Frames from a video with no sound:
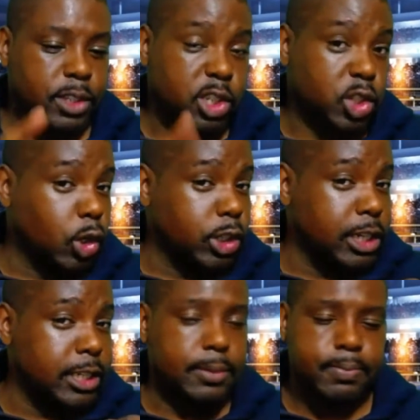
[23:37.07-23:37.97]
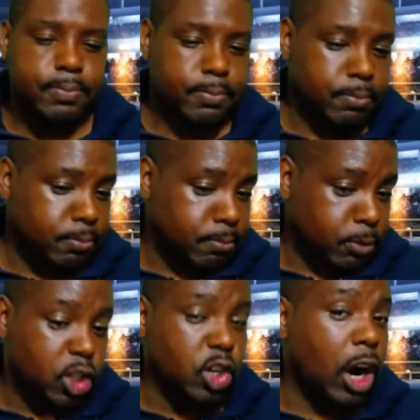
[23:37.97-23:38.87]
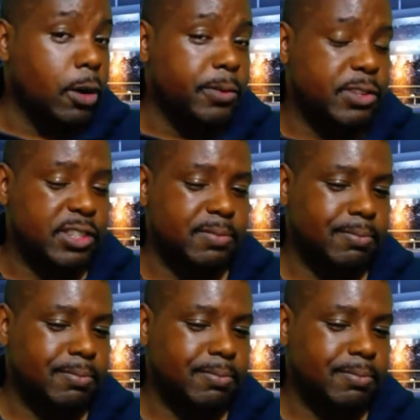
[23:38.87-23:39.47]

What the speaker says: Saunders, Groves,